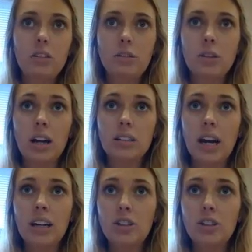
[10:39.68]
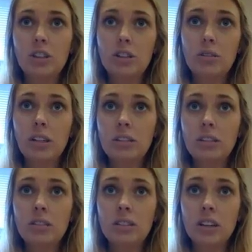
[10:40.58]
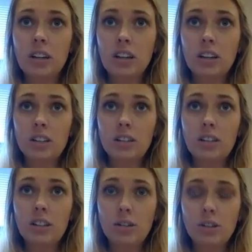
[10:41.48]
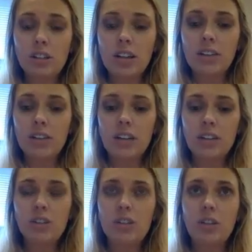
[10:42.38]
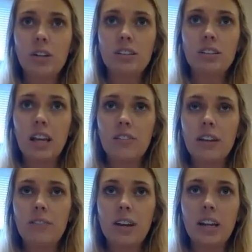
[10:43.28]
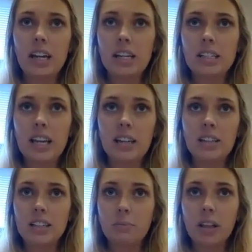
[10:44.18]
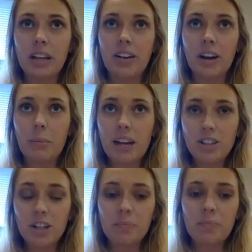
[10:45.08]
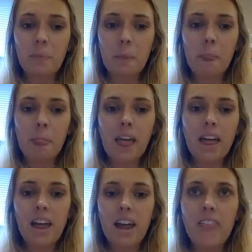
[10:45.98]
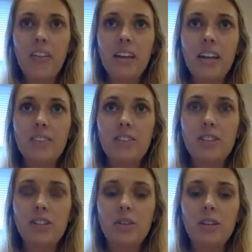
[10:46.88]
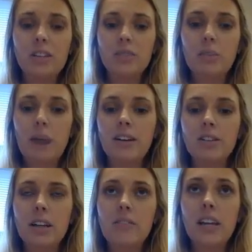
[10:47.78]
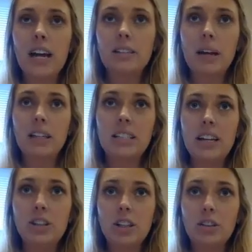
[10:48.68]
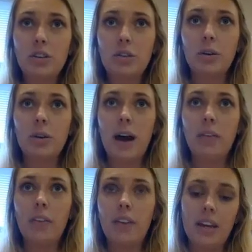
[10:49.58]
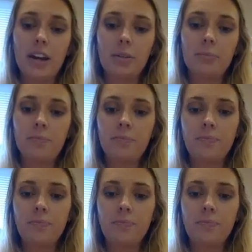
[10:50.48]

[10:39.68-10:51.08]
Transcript: Do not touch students. You should never touch students, even if it is a disciplinary measure. And then give students reminders of the expectation throughout the year.